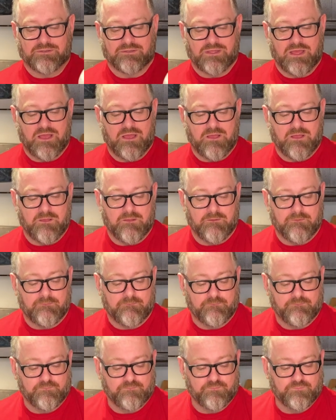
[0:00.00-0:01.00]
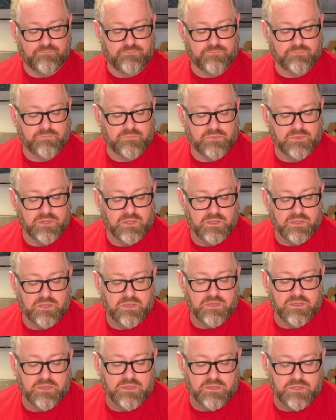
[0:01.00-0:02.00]
cocoa
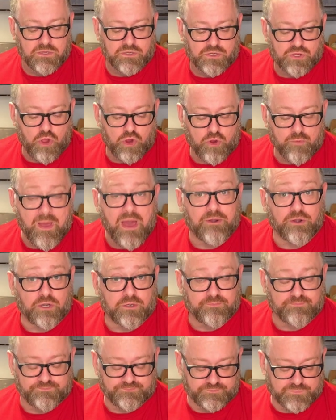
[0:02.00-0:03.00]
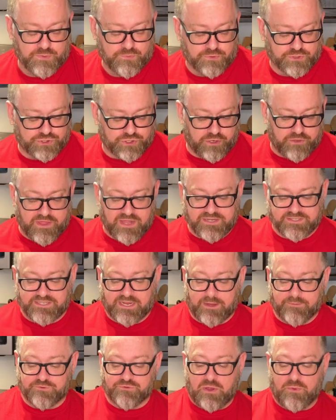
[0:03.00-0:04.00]
powder. And we'll show you that in a
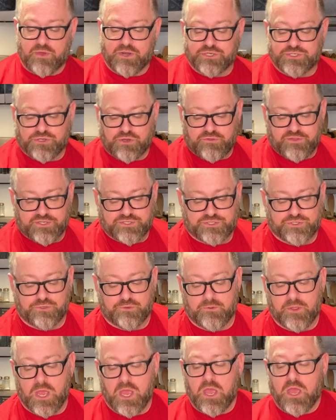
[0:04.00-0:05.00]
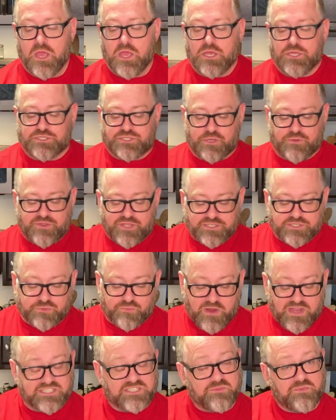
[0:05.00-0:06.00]
second. So I want to show you this too. So this
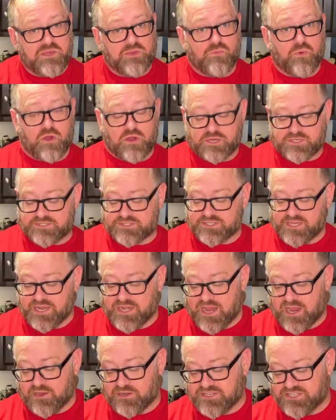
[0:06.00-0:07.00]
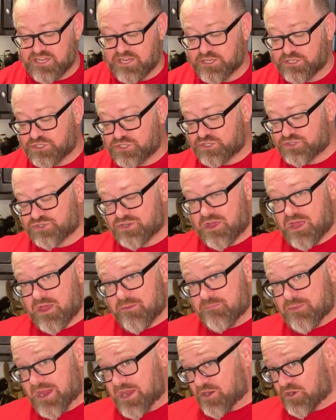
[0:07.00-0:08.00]
recipe works in a dish, a
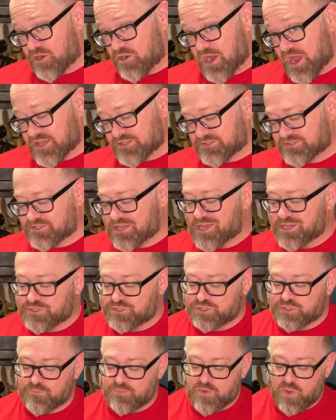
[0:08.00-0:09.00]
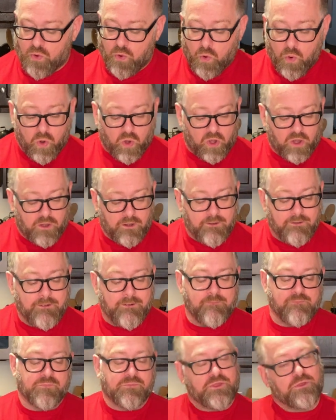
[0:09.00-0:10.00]
baker as such, or
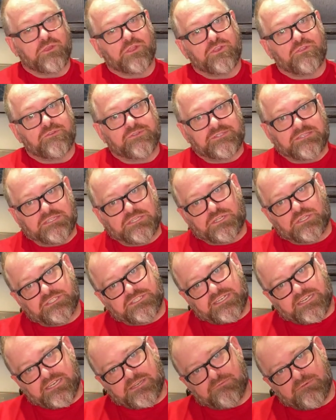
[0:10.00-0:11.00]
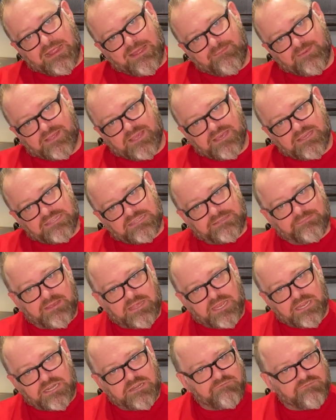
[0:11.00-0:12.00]
you can use little teeny ramekins to
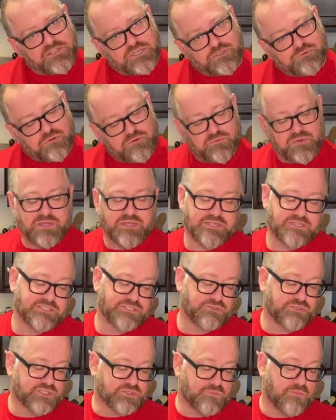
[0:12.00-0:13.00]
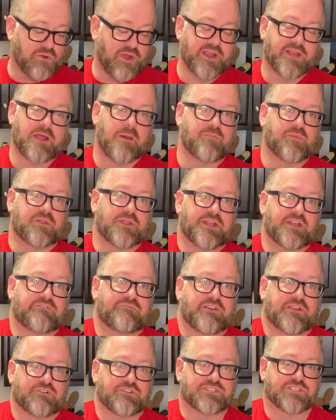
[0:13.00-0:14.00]
make individual ones. You just break up the
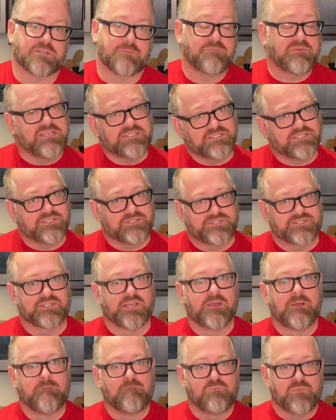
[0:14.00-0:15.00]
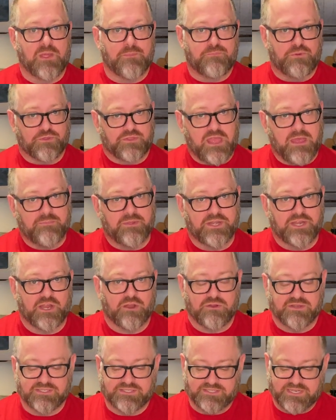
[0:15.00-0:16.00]
ladyfingers into pieces and put them in
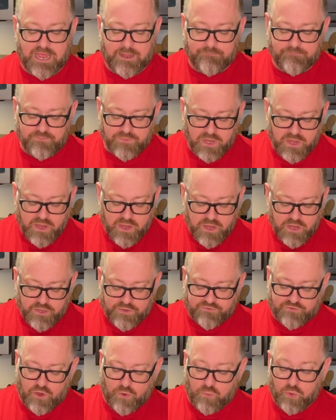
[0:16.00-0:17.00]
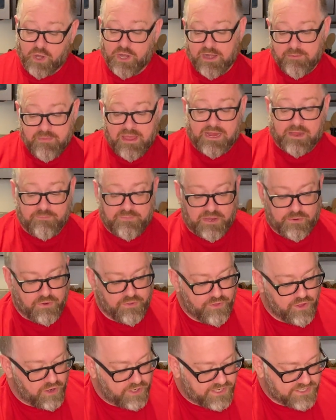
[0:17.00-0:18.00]
here instead. So we're gonna make a big
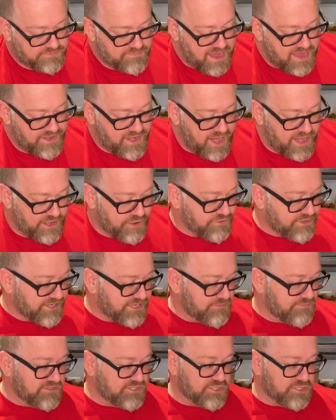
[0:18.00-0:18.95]
one though, because Matt and I don't need to be